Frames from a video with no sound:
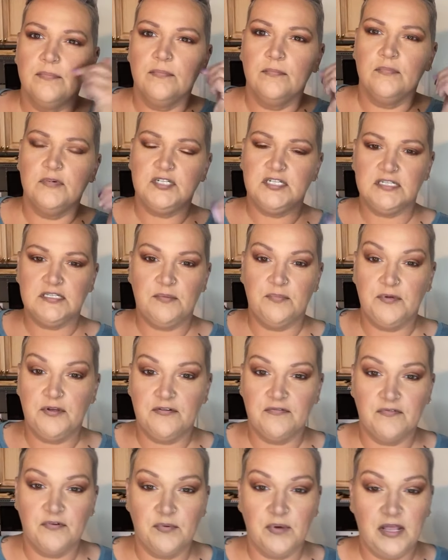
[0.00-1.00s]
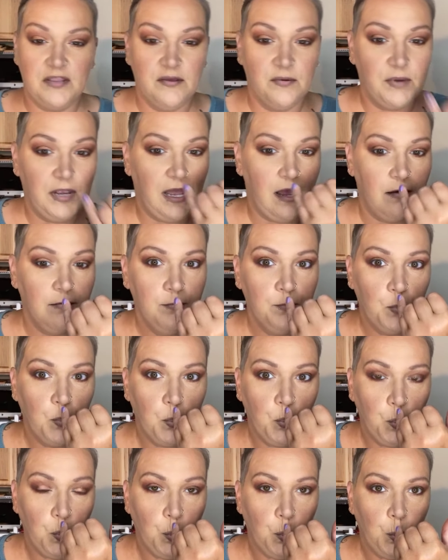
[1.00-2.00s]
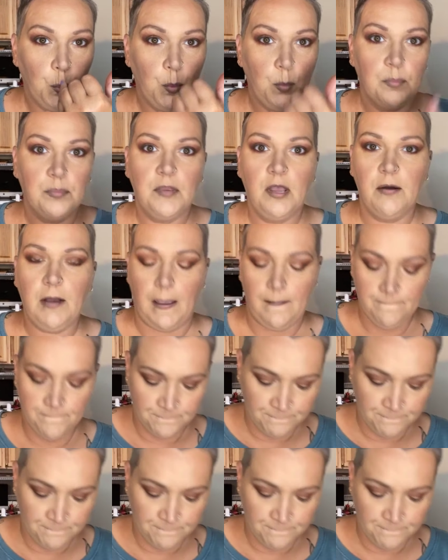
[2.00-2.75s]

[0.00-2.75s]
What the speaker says: which is a beautiful red that we have. Okay,